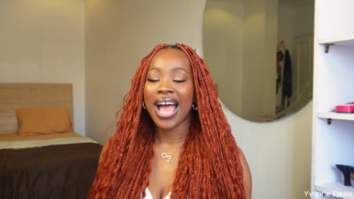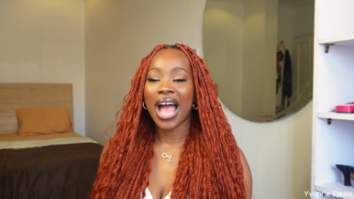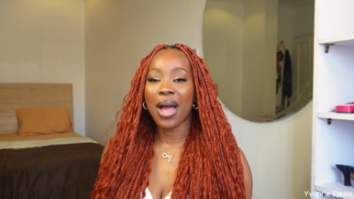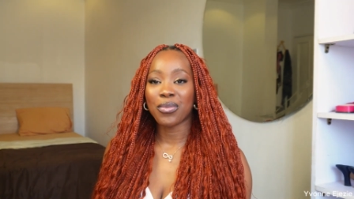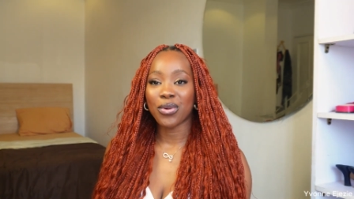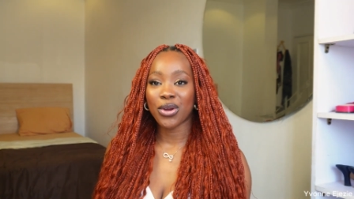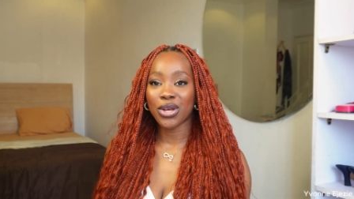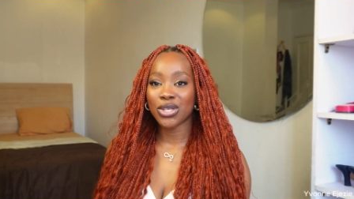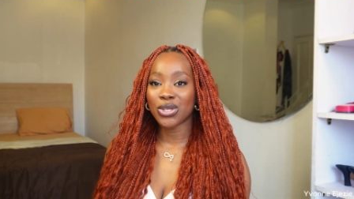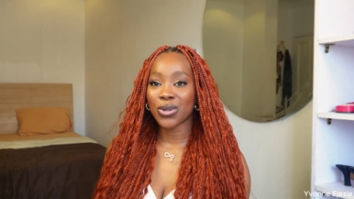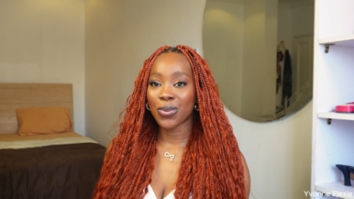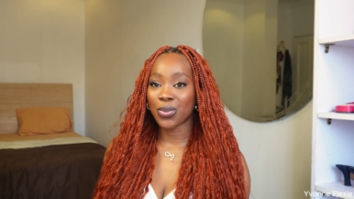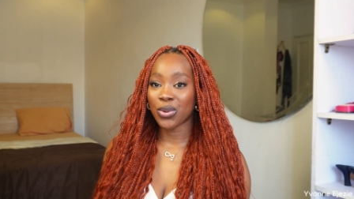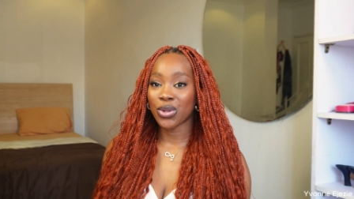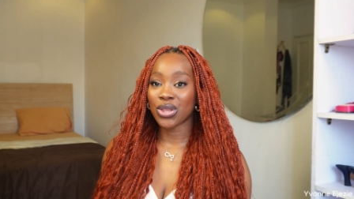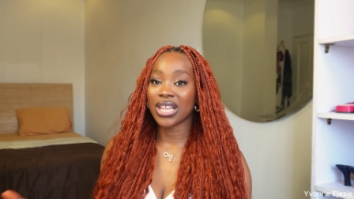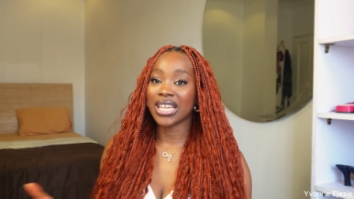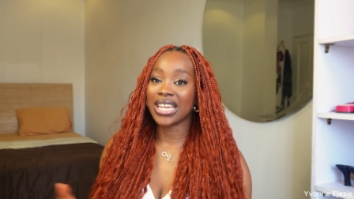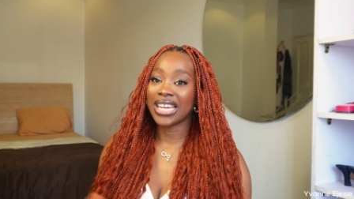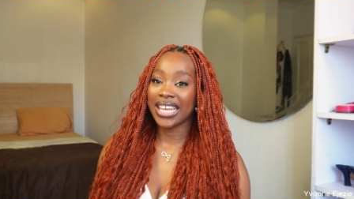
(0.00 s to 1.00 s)
I'm going to
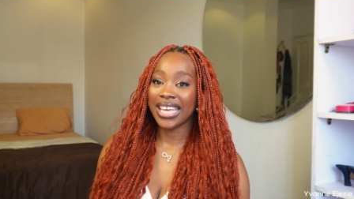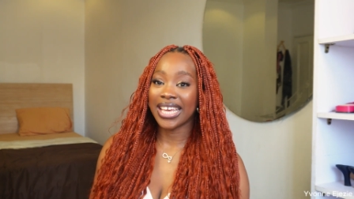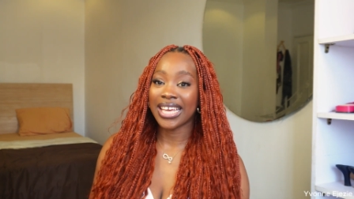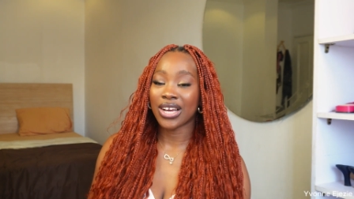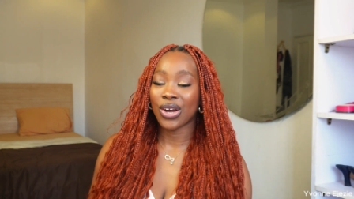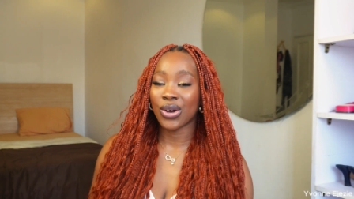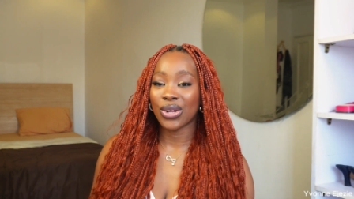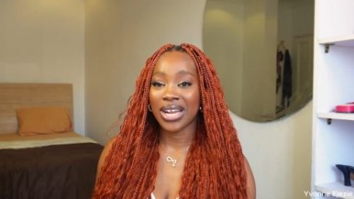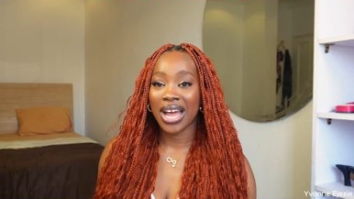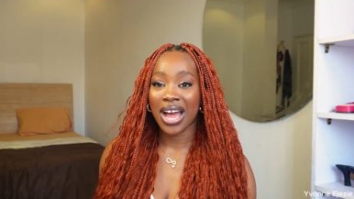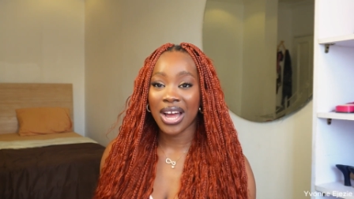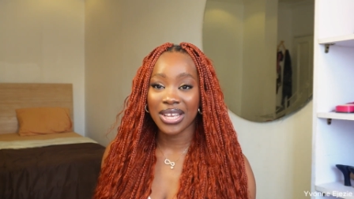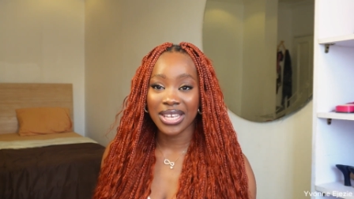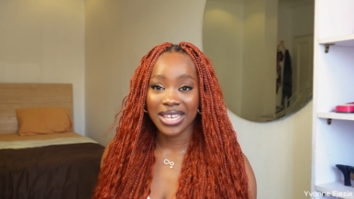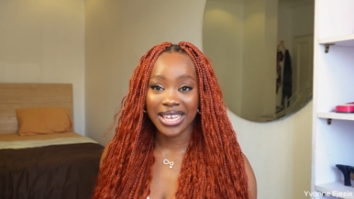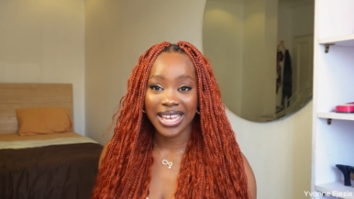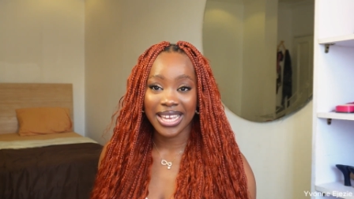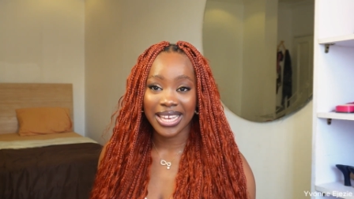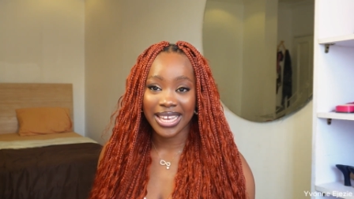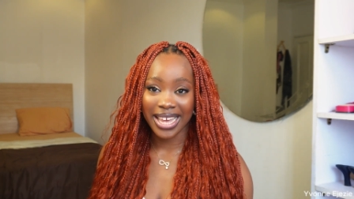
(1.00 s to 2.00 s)
put the link on how you
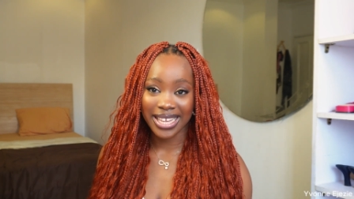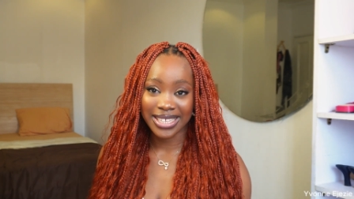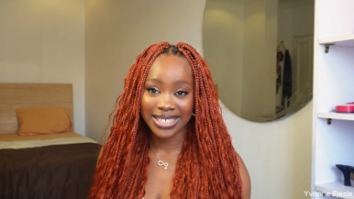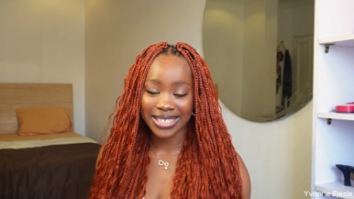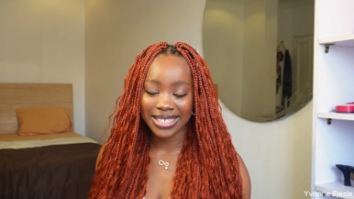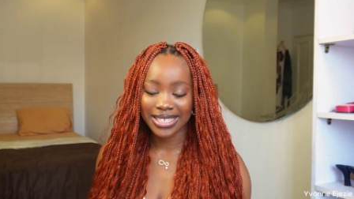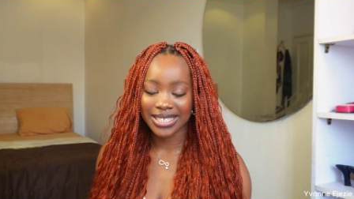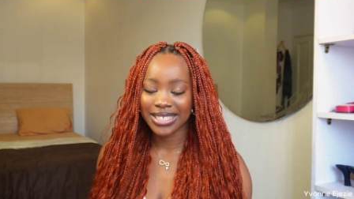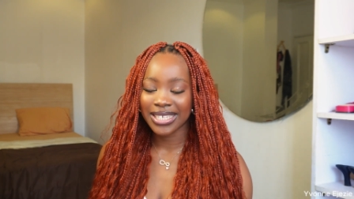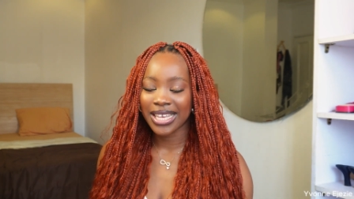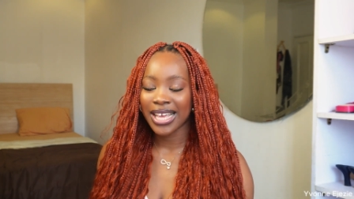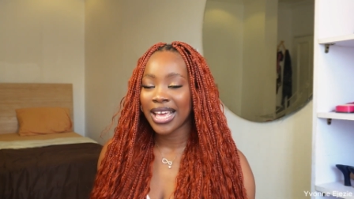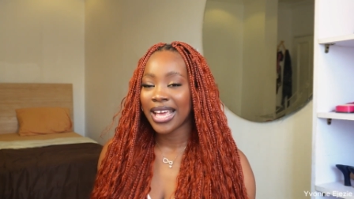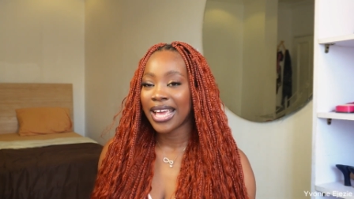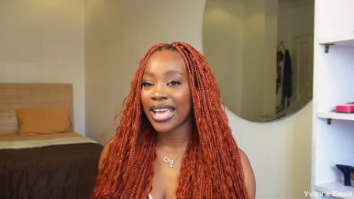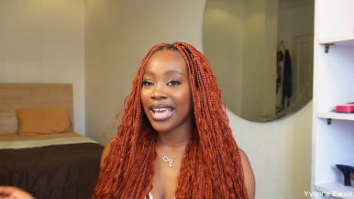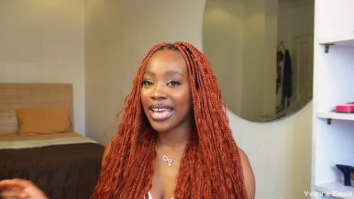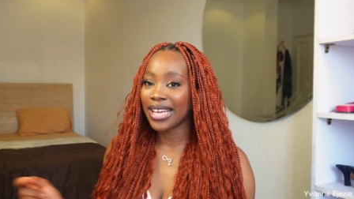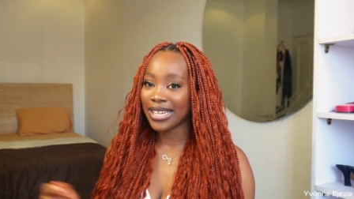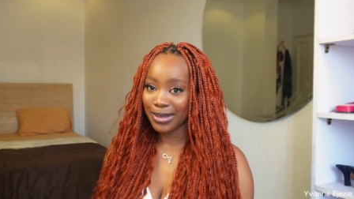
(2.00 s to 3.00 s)
can get it
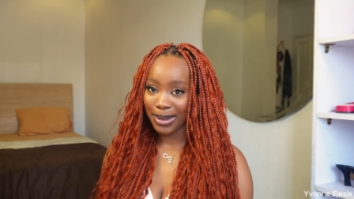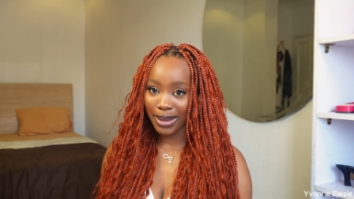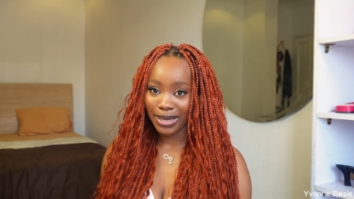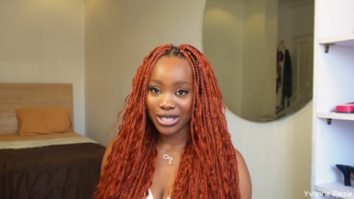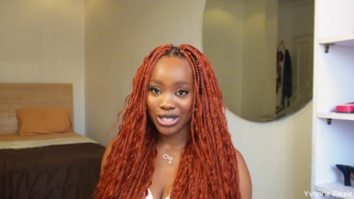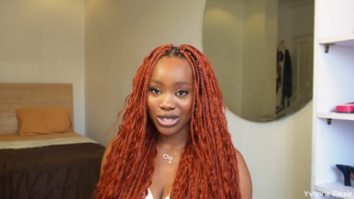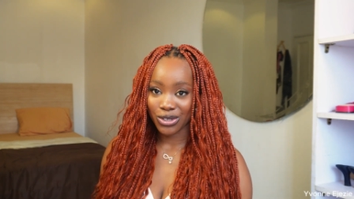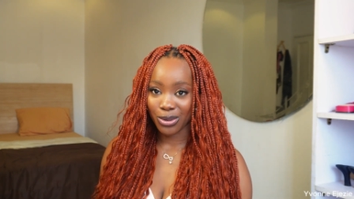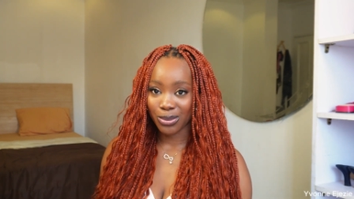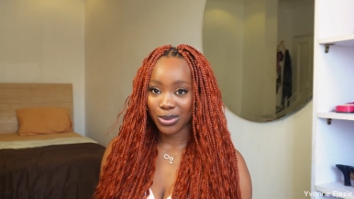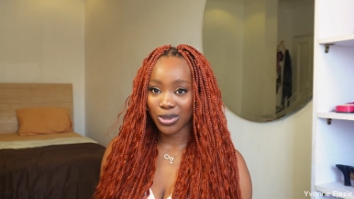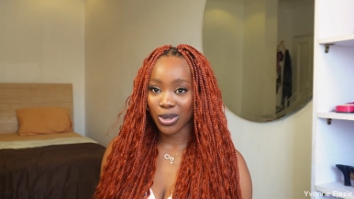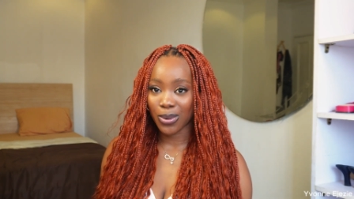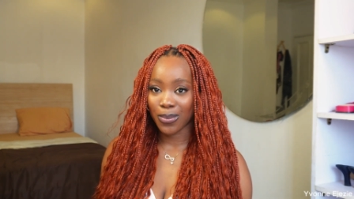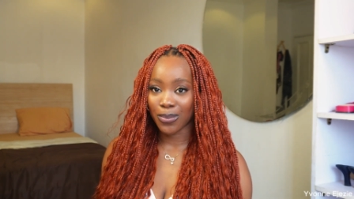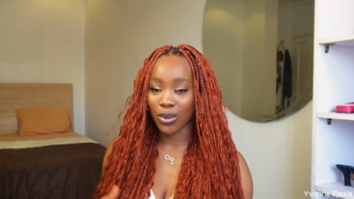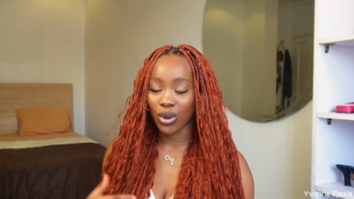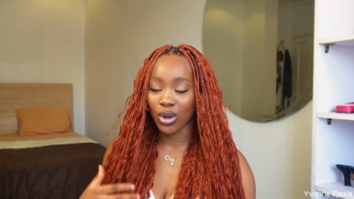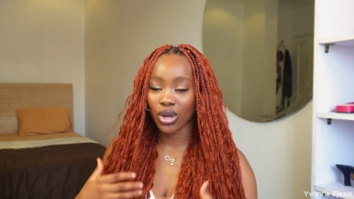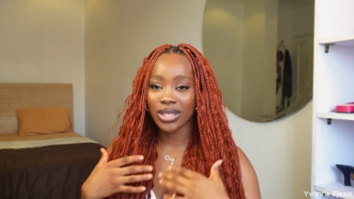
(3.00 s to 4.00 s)
in my
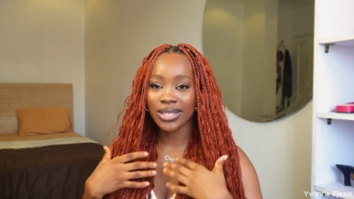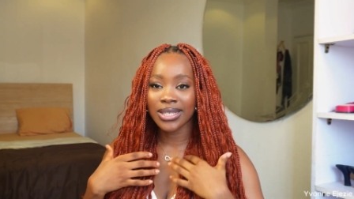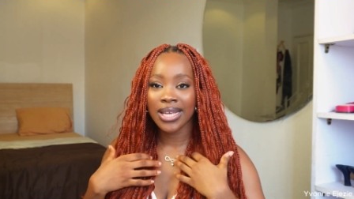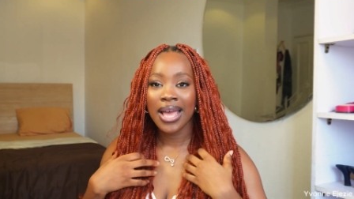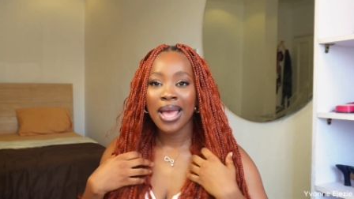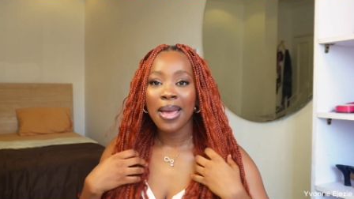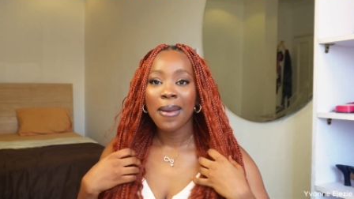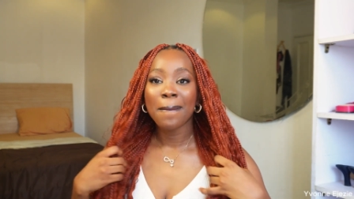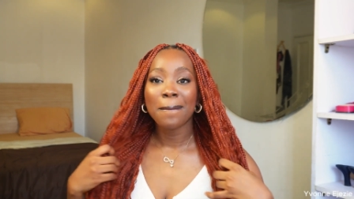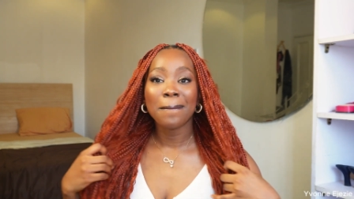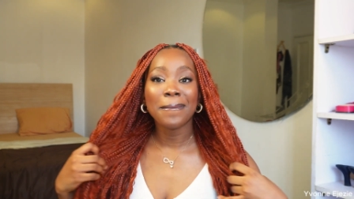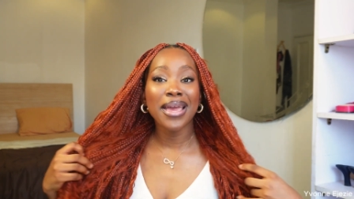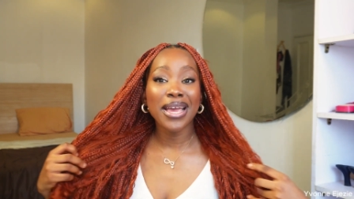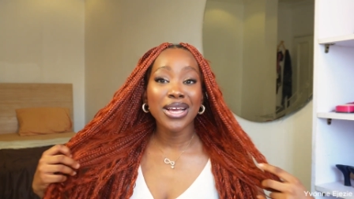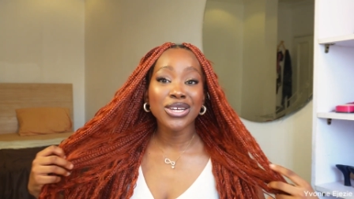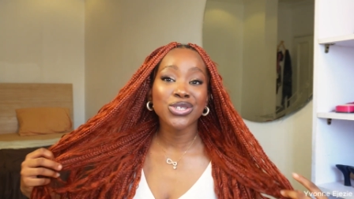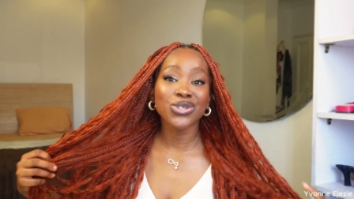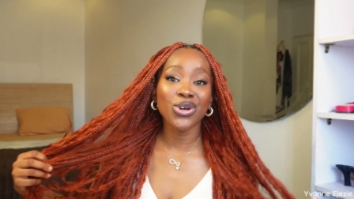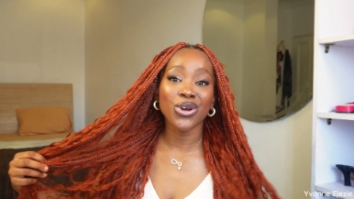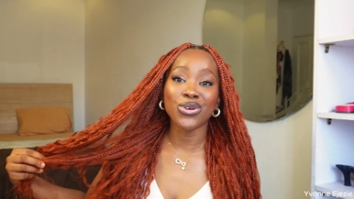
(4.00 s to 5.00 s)
description box.
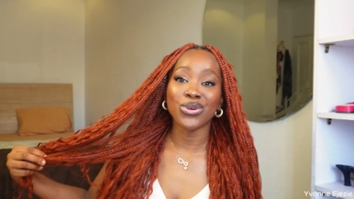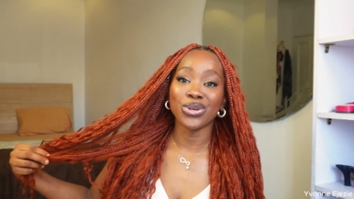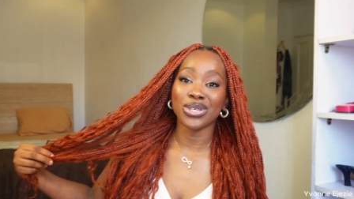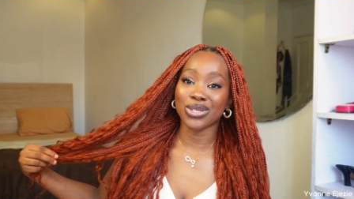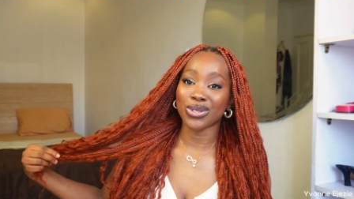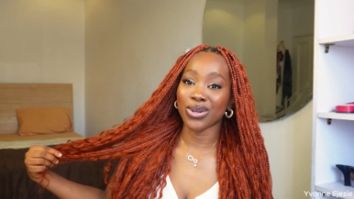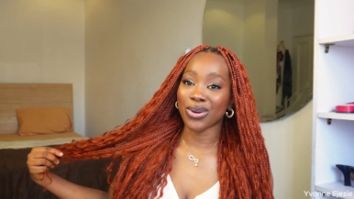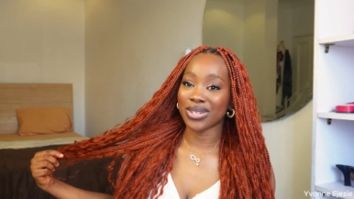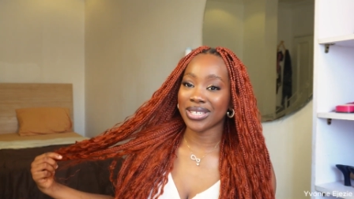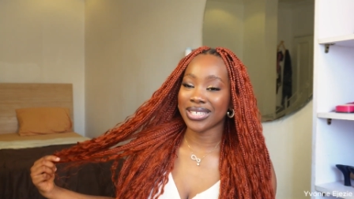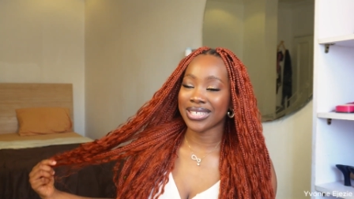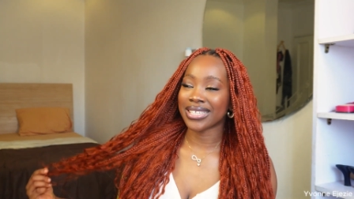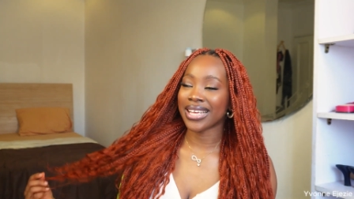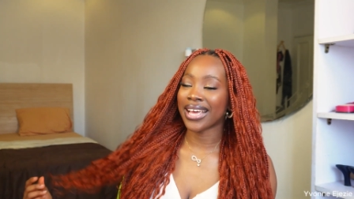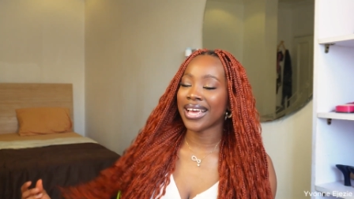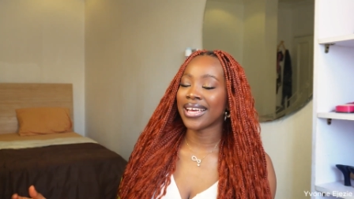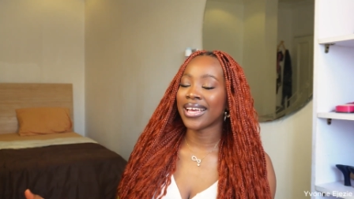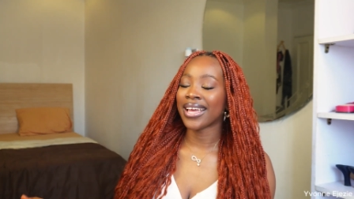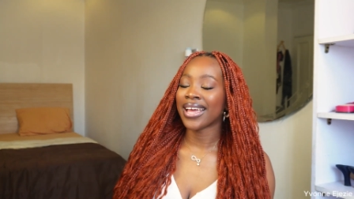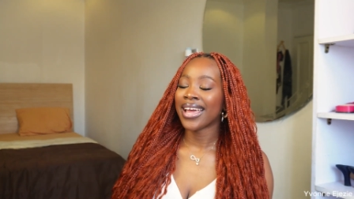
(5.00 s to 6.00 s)
Make sure you install this
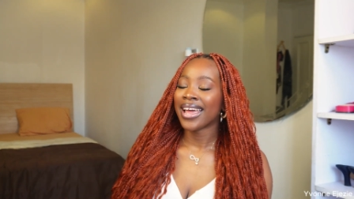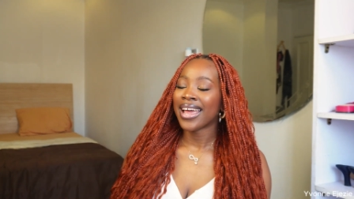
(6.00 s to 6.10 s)
hair.